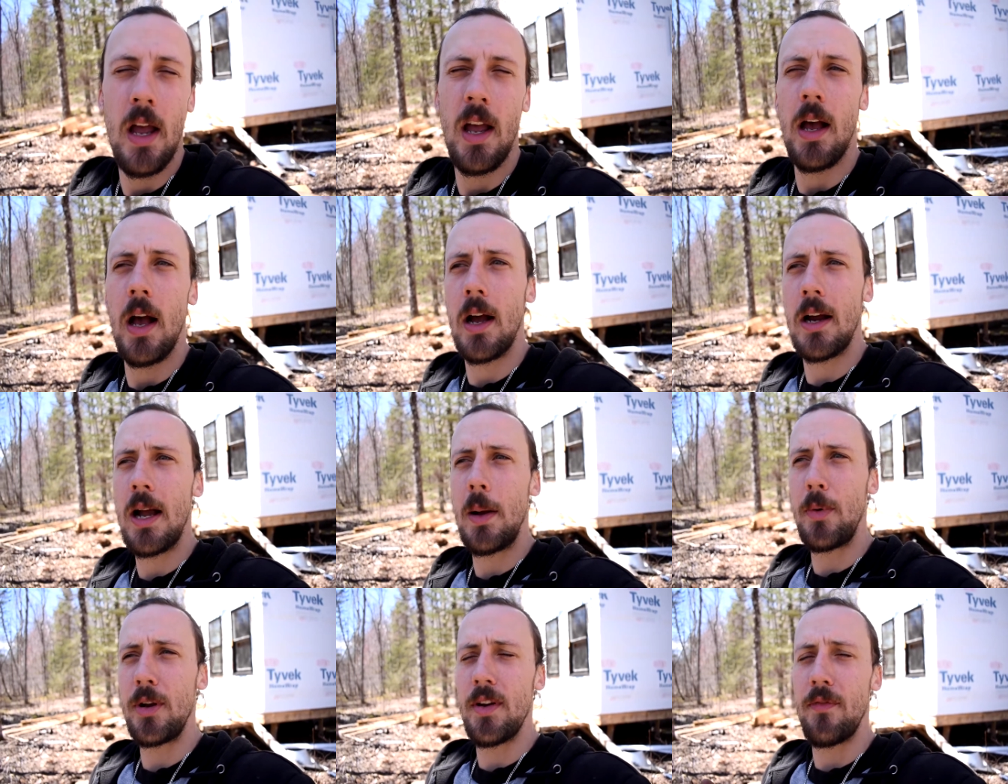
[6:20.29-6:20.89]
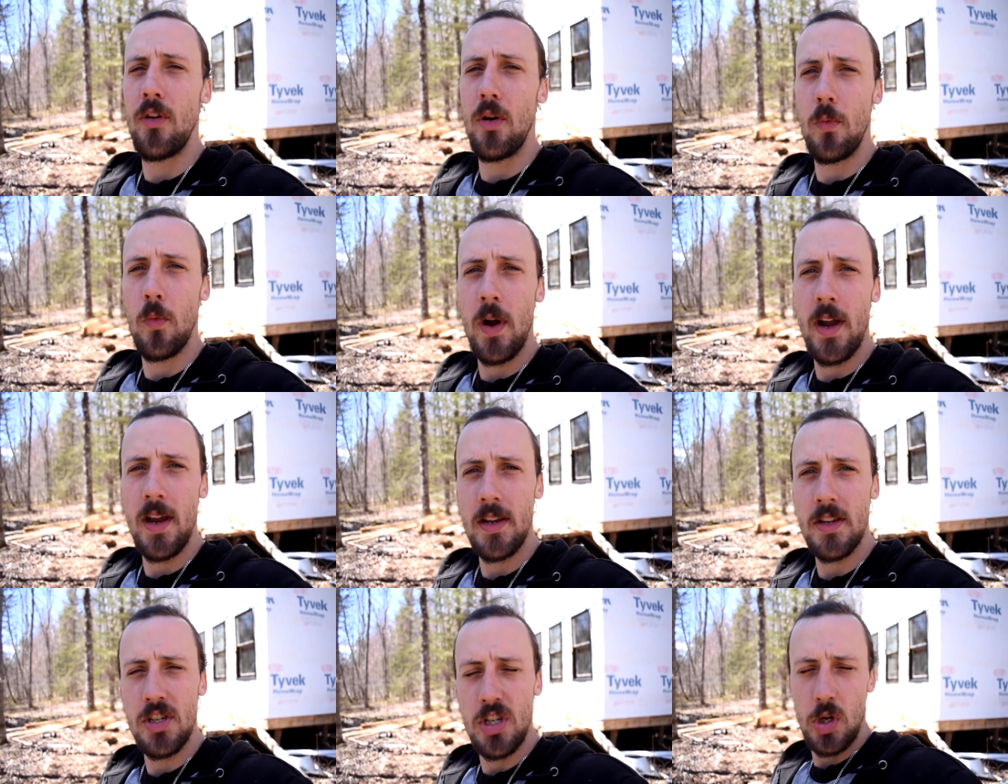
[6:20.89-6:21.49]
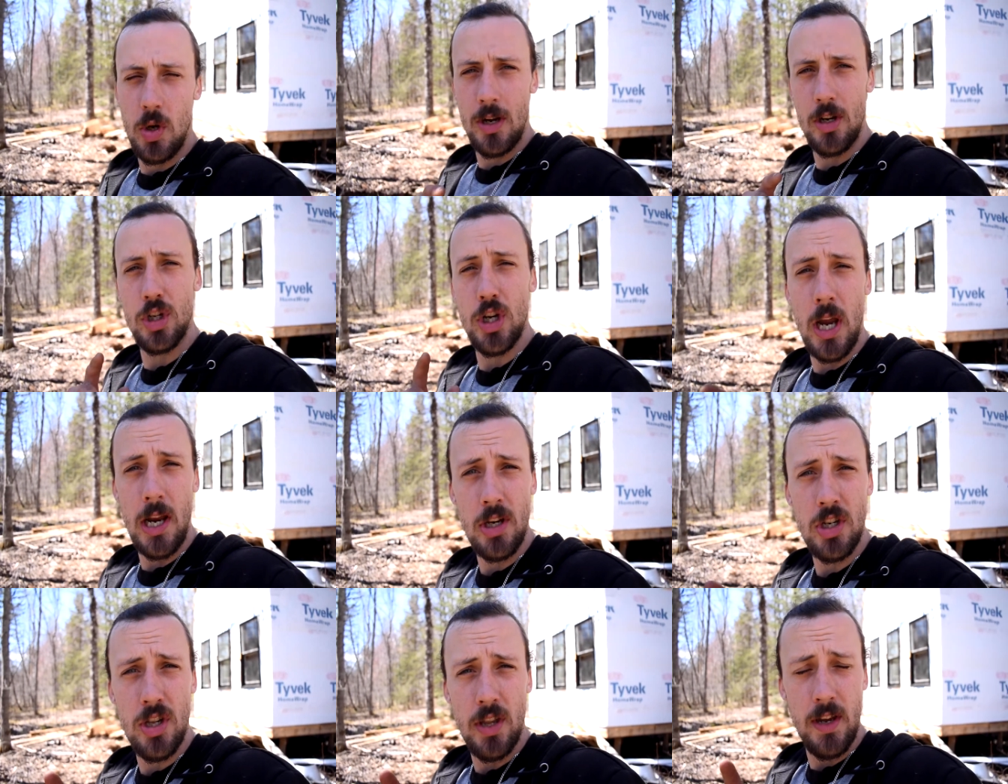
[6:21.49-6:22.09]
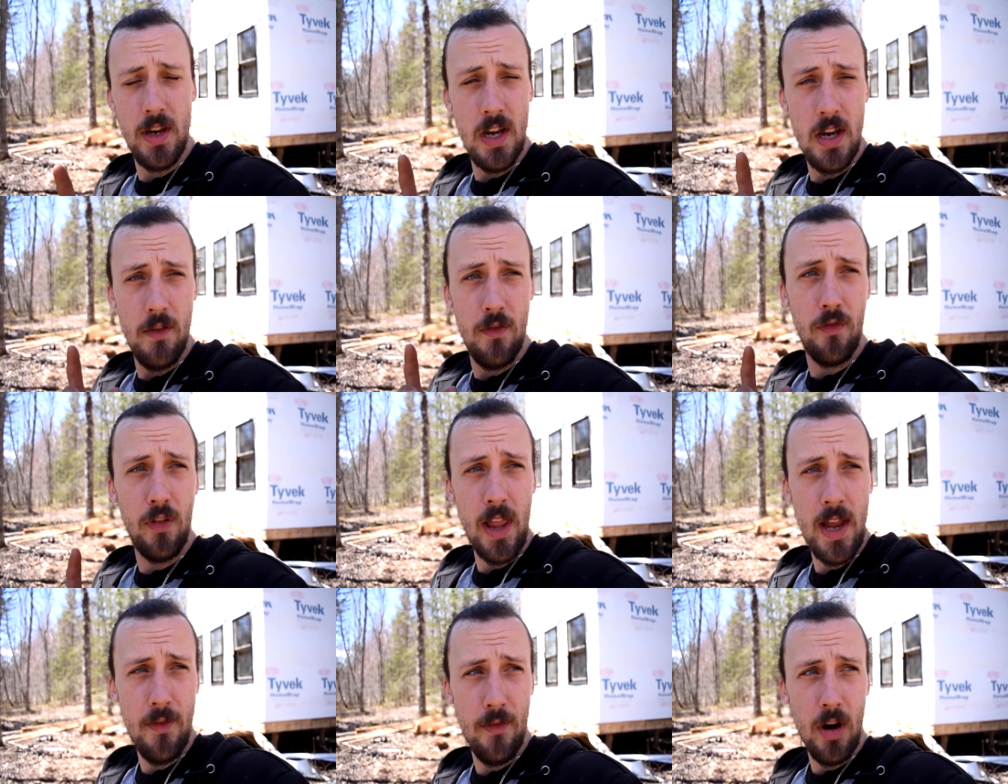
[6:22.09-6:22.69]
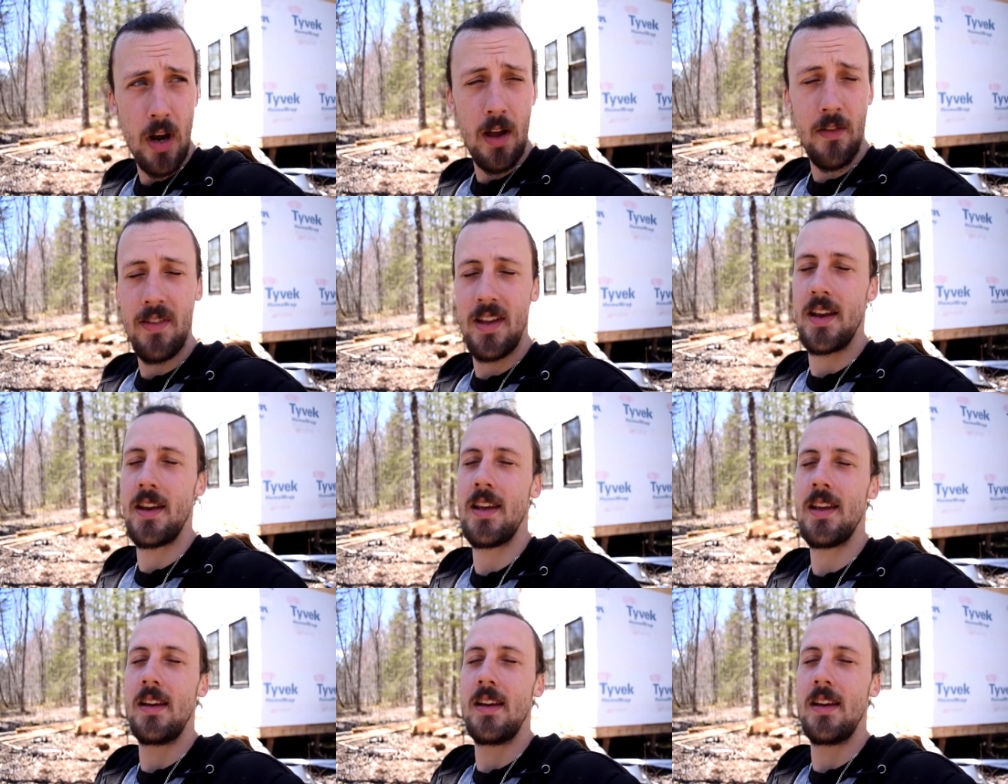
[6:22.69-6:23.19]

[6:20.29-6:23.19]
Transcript: A couple different ways you can change the flavor of it